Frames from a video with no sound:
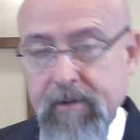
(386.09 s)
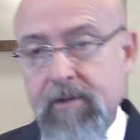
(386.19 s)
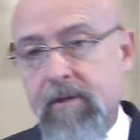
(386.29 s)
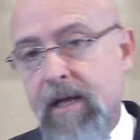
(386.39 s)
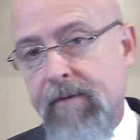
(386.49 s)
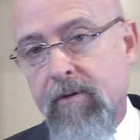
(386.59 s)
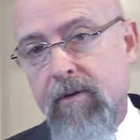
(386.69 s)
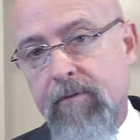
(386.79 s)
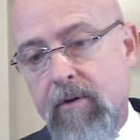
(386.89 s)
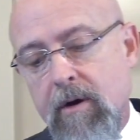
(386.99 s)
this level
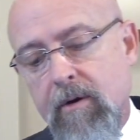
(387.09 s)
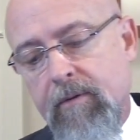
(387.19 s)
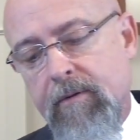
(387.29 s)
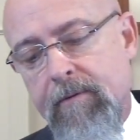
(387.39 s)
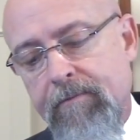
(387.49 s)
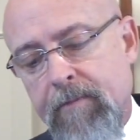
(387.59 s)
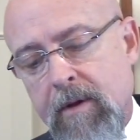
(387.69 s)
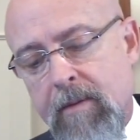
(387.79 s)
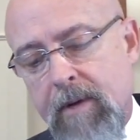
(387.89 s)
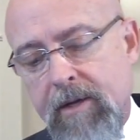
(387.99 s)
of growth.
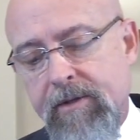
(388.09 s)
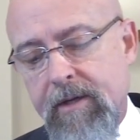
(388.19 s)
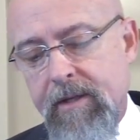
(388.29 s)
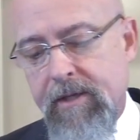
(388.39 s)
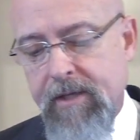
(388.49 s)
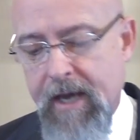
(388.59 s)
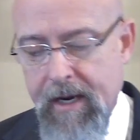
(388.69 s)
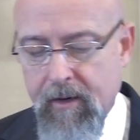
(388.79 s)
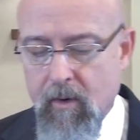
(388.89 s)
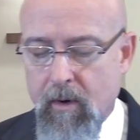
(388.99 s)
But it's in this
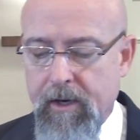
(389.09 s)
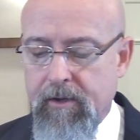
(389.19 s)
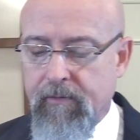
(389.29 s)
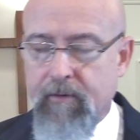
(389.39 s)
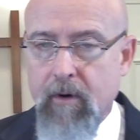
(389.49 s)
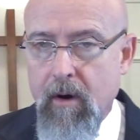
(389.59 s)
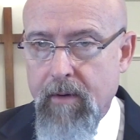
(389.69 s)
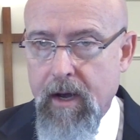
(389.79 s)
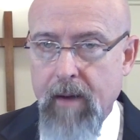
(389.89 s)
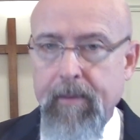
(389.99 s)
category, you've grown
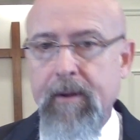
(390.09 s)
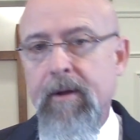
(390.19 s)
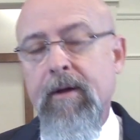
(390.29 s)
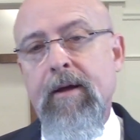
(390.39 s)
up